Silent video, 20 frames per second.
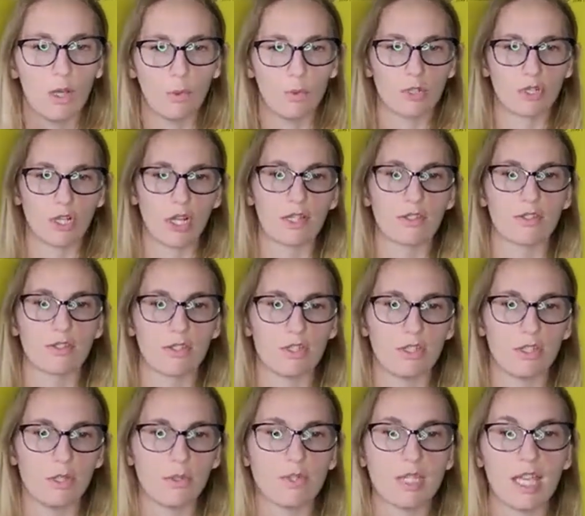which
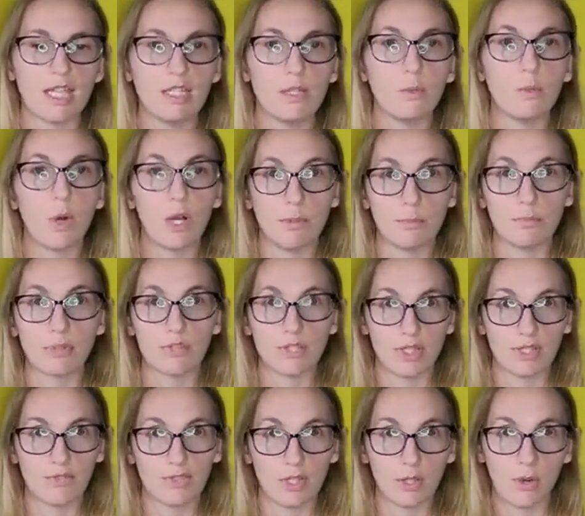constitutes
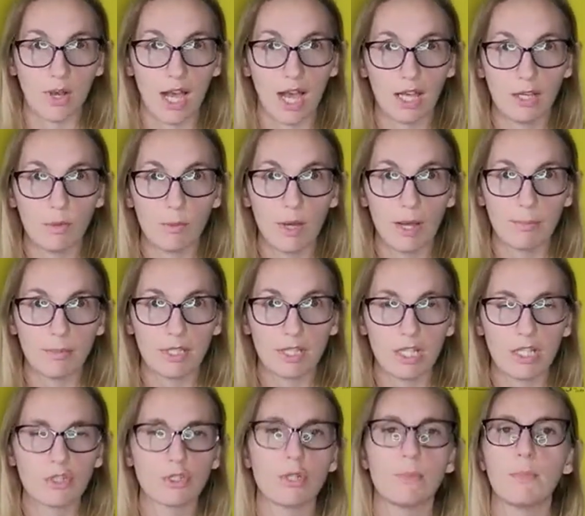81% of the Ohio
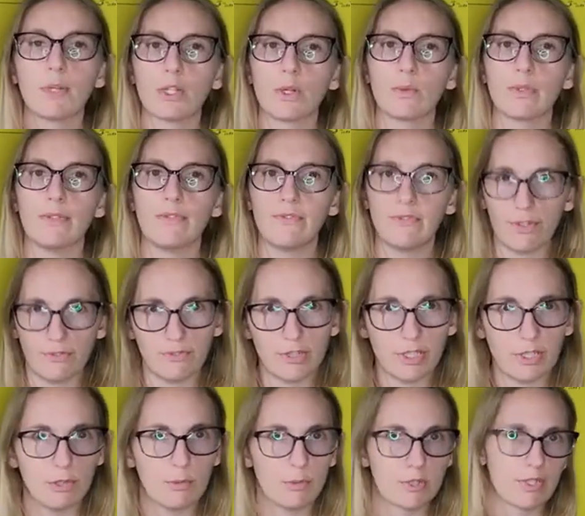population, but only
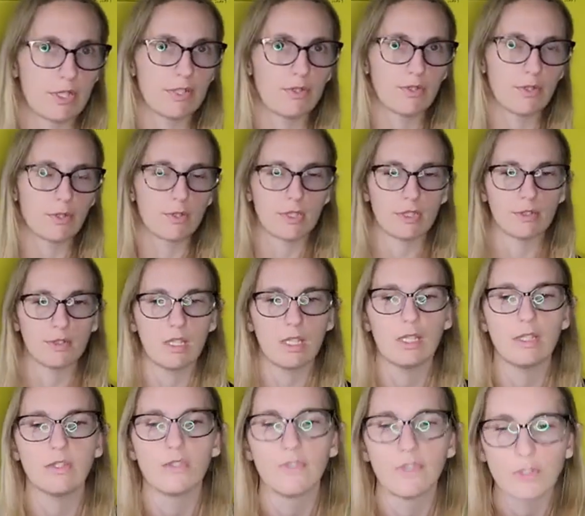52% of those
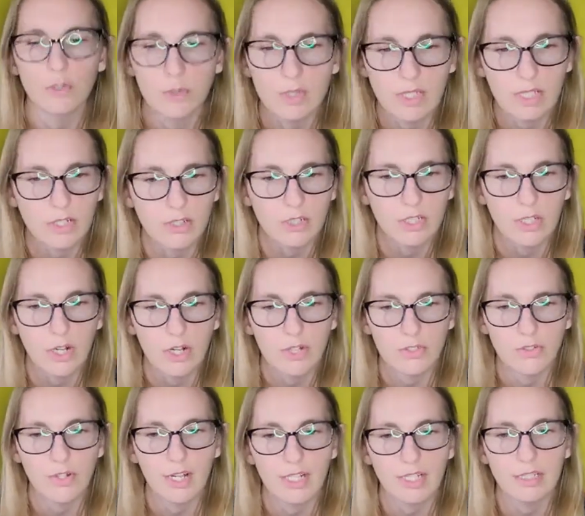individuals that are
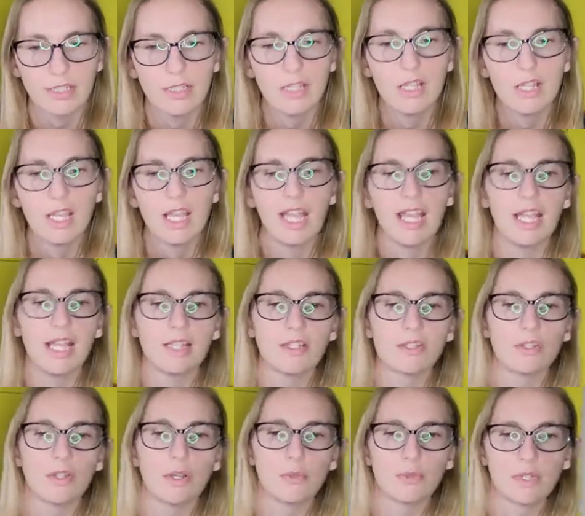incarcerated,
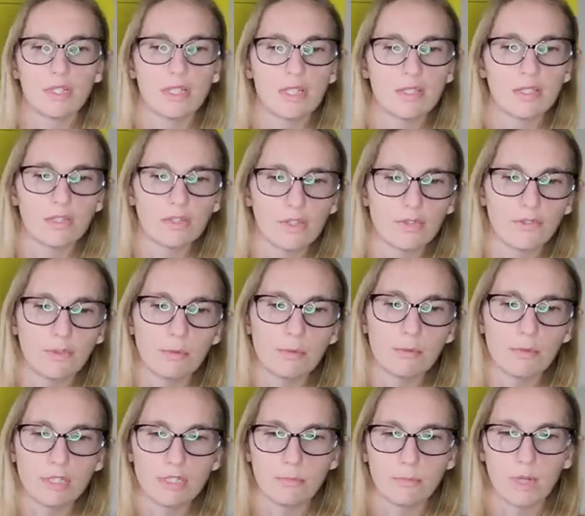and those statistics are from the
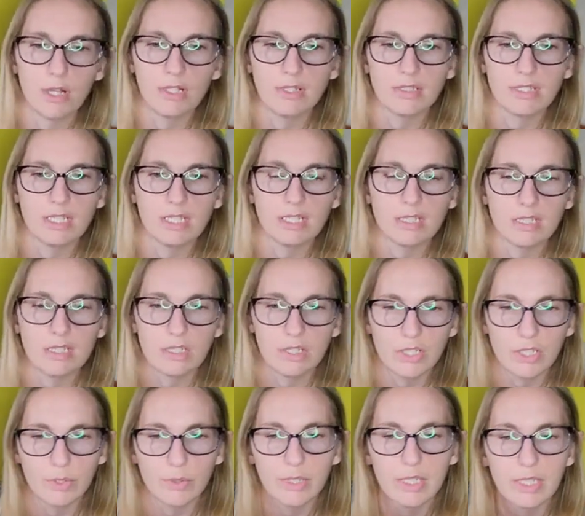Prison Policy
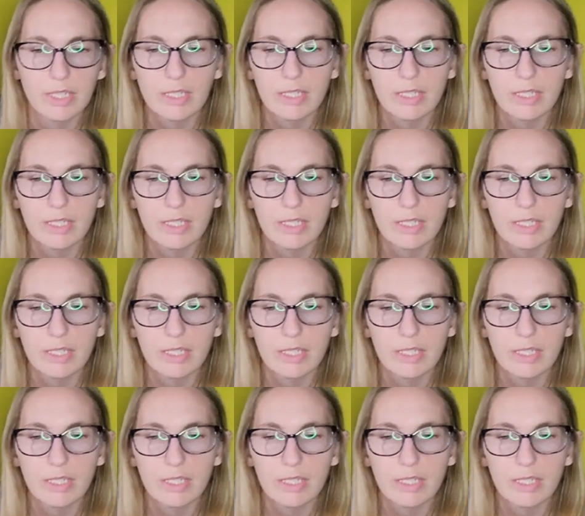Institute.